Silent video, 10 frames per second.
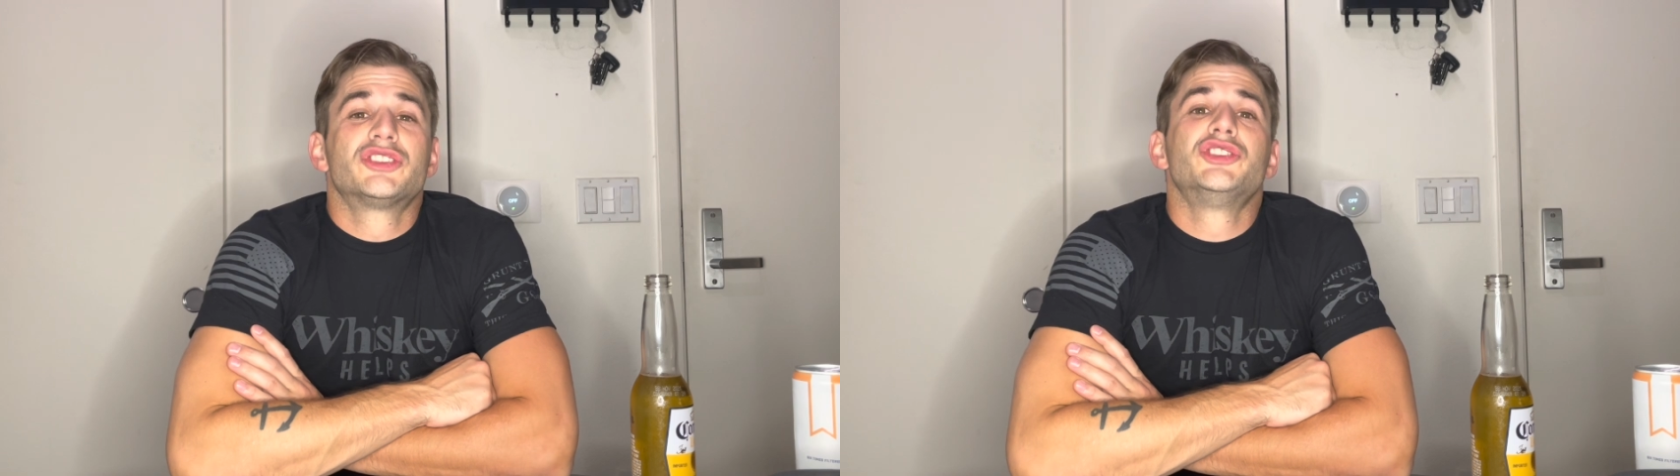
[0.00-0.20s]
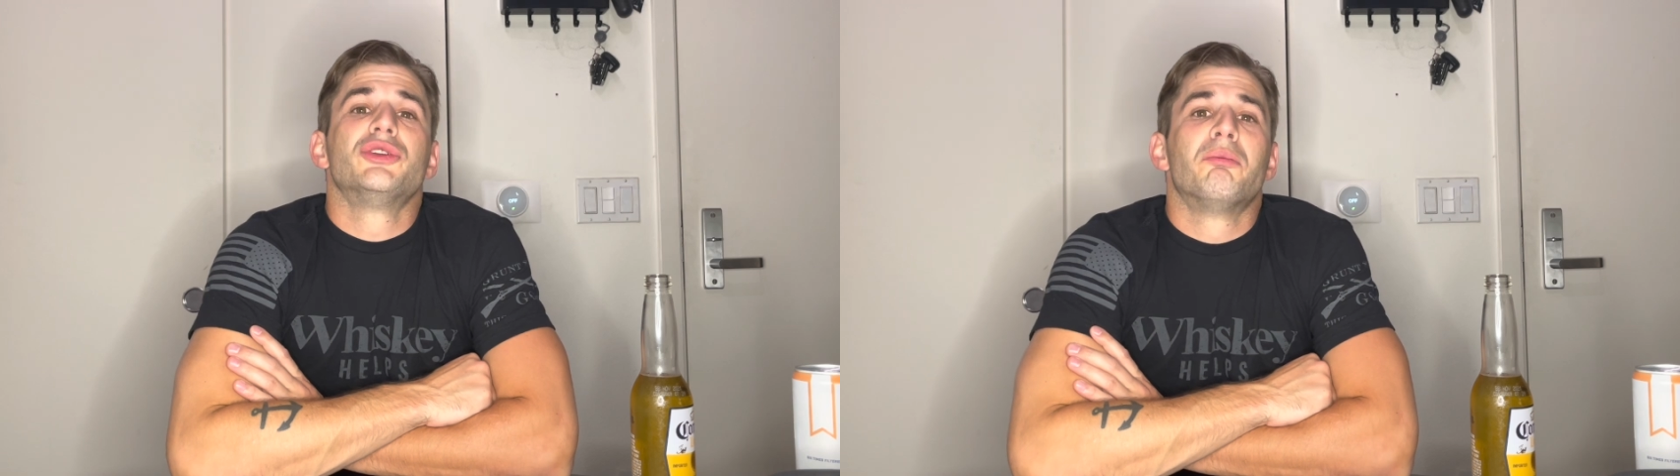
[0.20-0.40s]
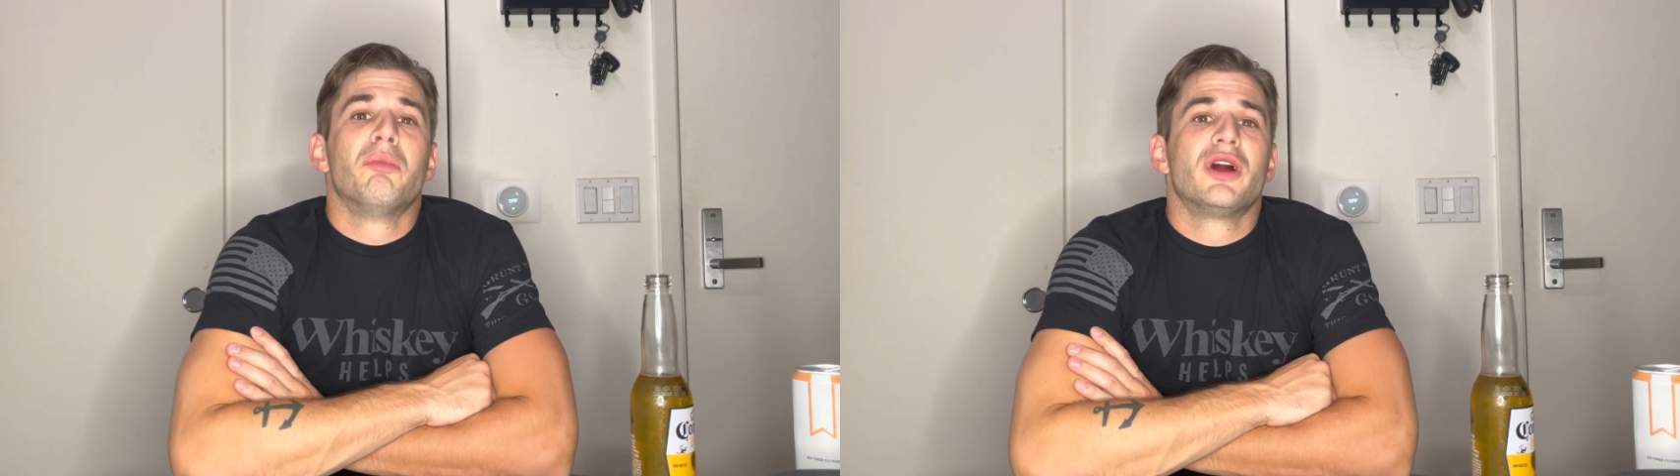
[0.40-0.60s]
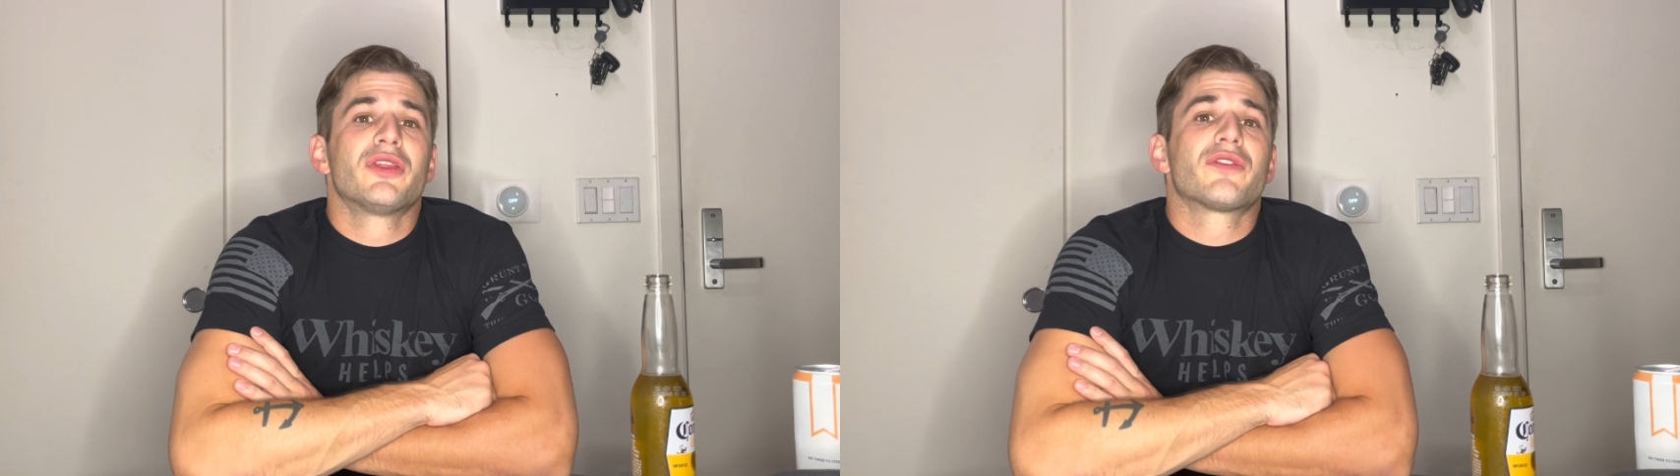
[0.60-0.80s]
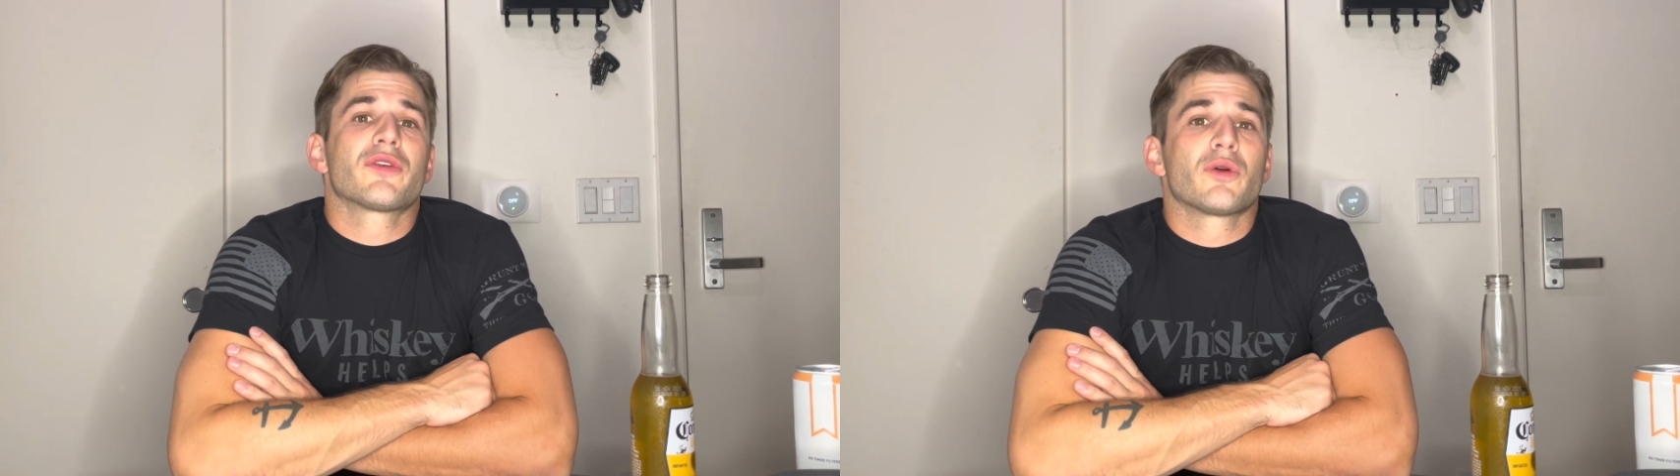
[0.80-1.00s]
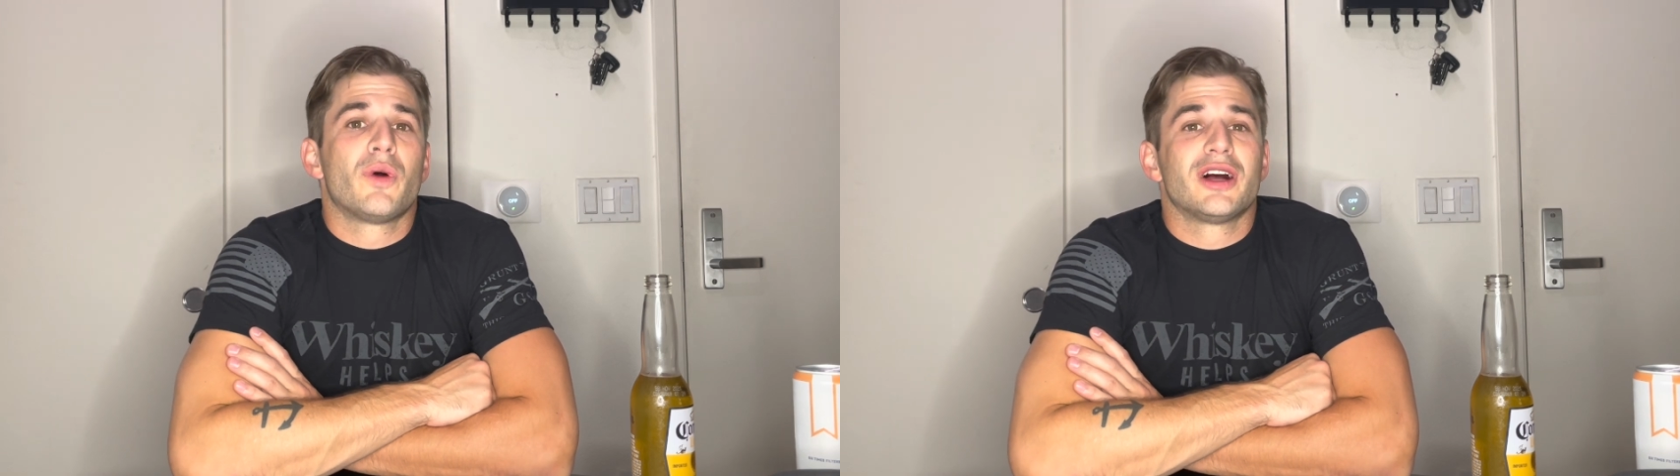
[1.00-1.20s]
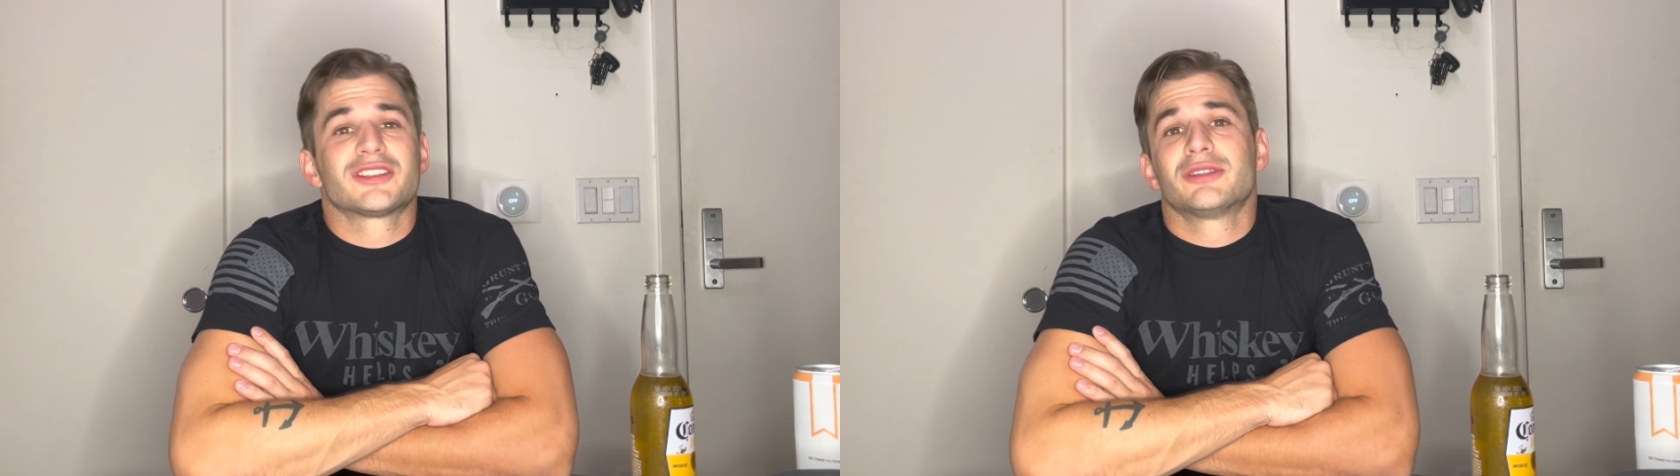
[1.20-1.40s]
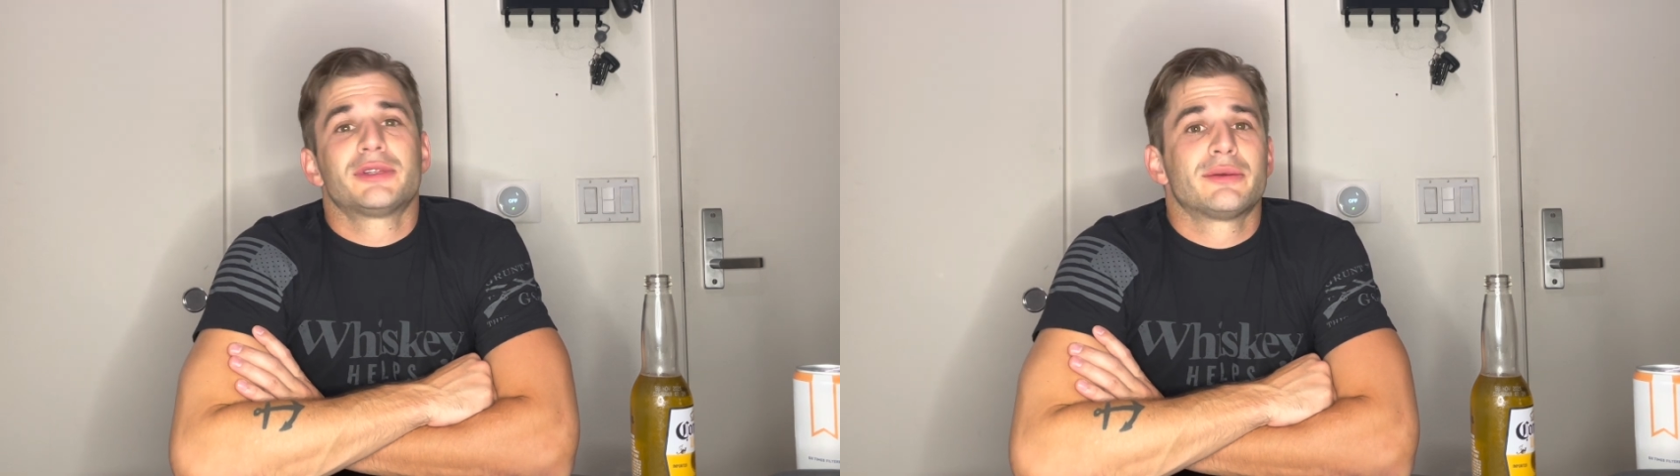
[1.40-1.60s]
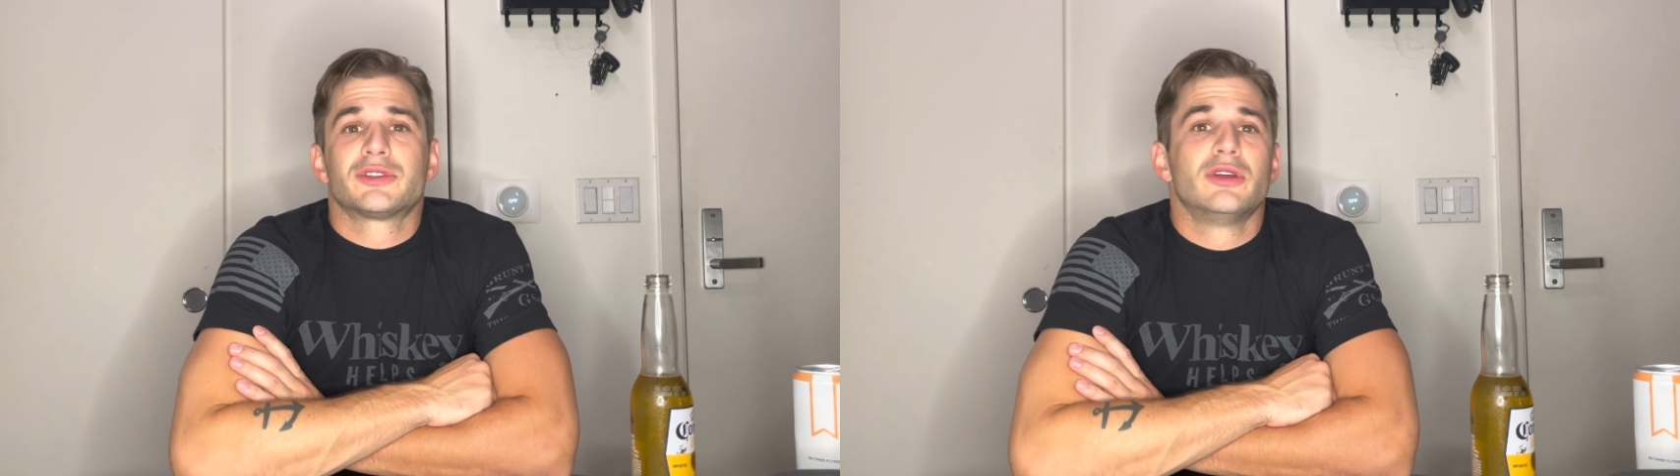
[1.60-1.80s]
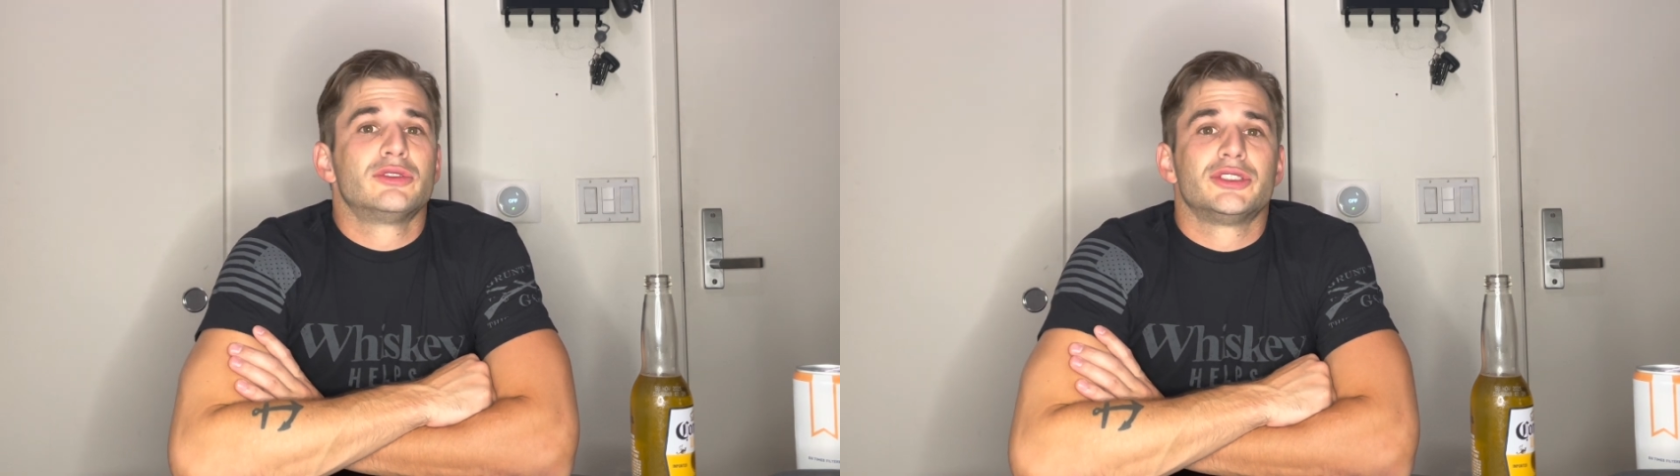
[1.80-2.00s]
shoot a month for a while, sometimes
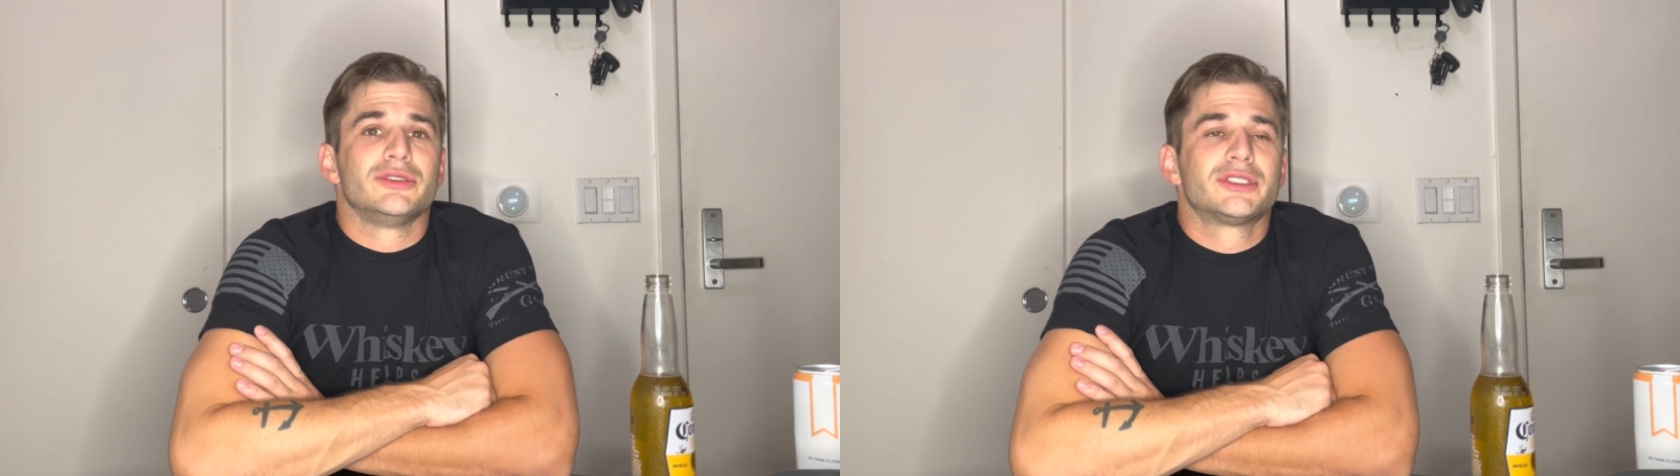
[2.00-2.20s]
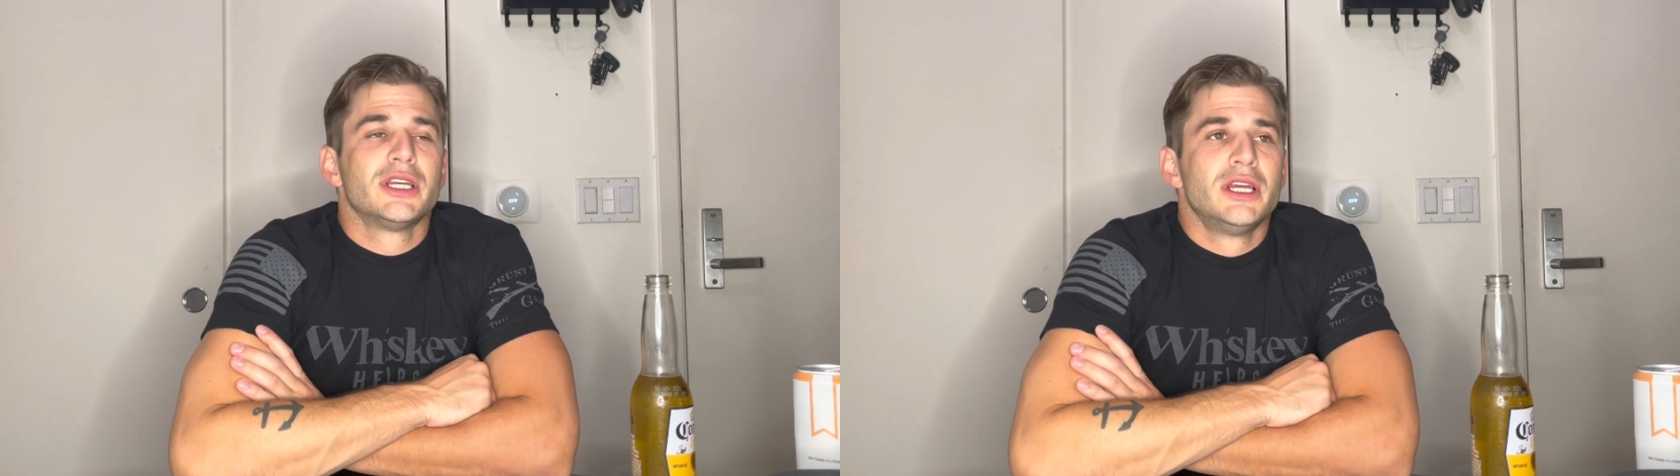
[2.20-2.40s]
no shoots.